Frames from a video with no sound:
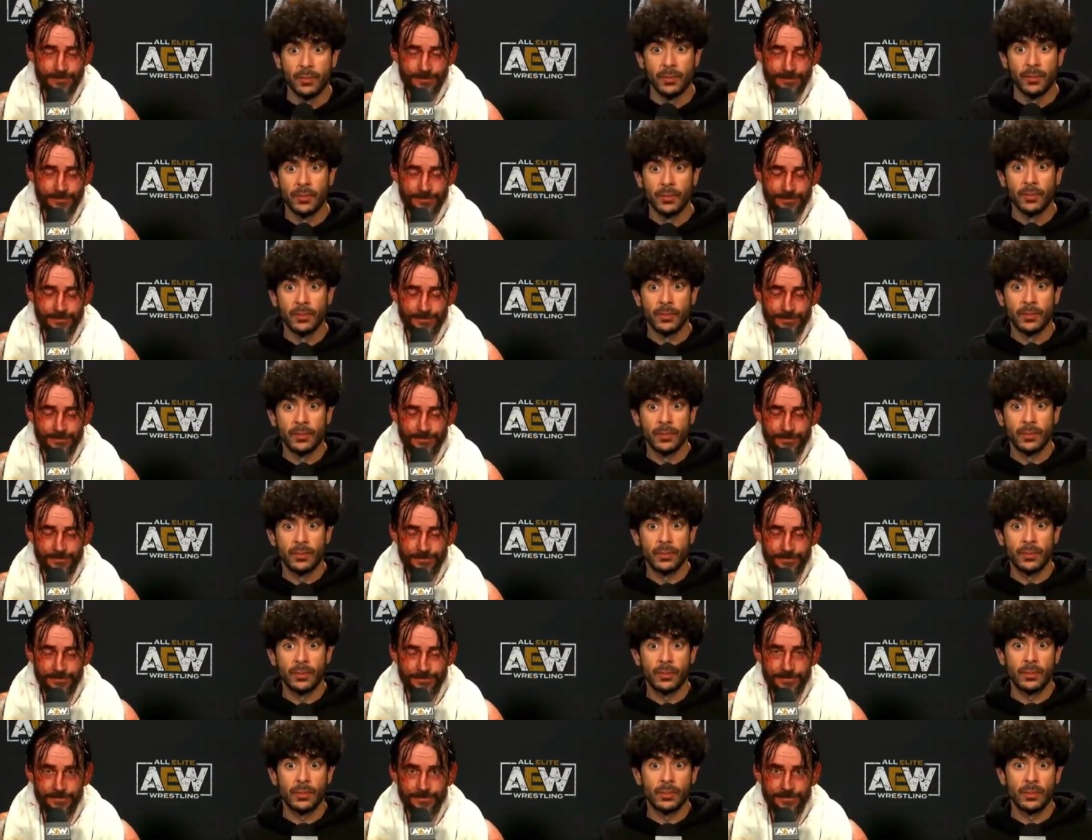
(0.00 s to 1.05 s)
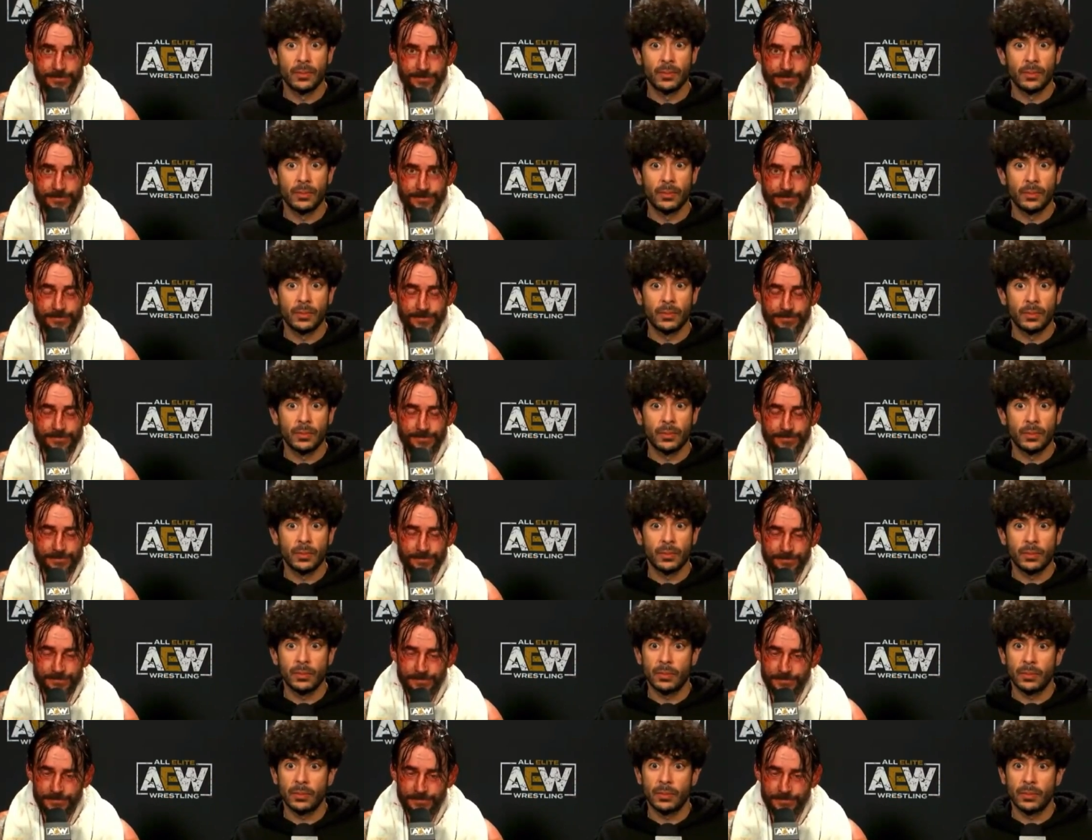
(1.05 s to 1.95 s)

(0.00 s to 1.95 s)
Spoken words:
(silence)